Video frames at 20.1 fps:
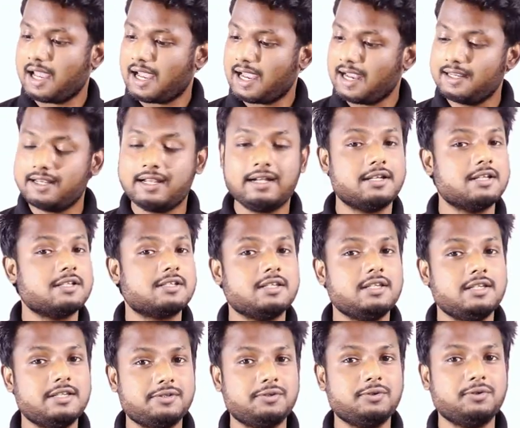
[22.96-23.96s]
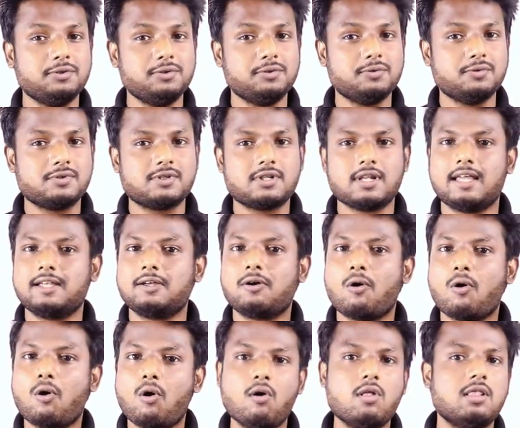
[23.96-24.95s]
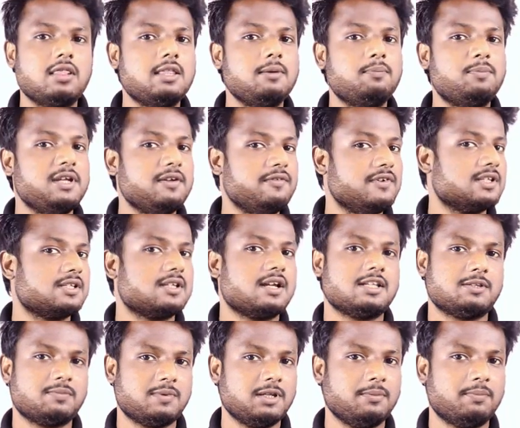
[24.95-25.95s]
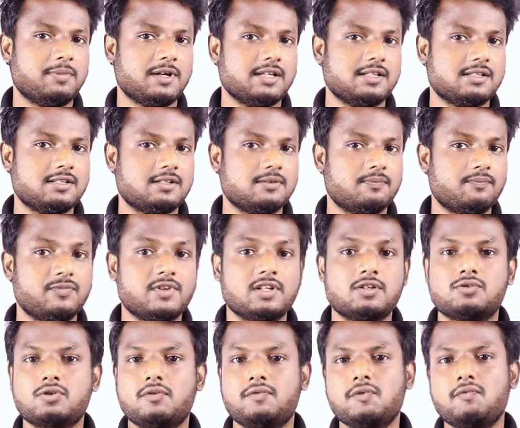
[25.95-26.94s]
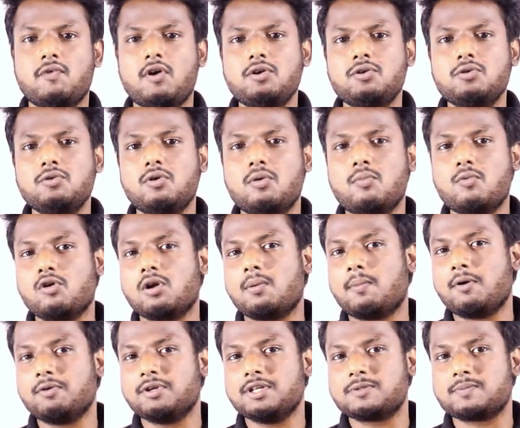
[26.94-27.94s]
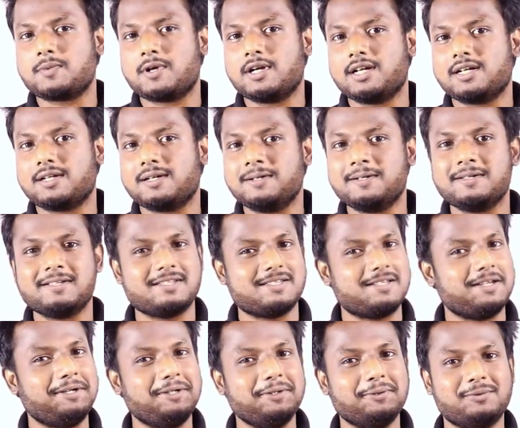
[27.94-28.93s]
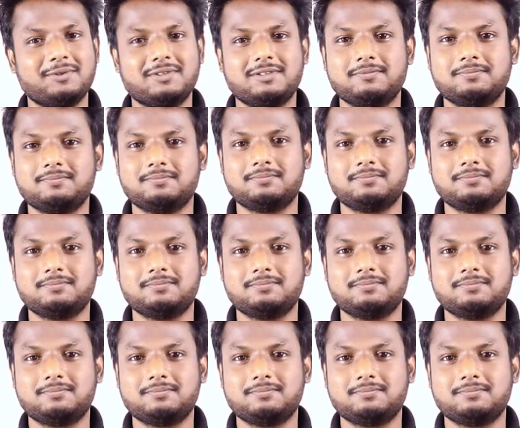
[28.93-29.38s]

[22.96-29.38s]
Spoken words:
and it is easy to use like all the previous Raspberry Pis. So if you want to know more about this product, stay tuned.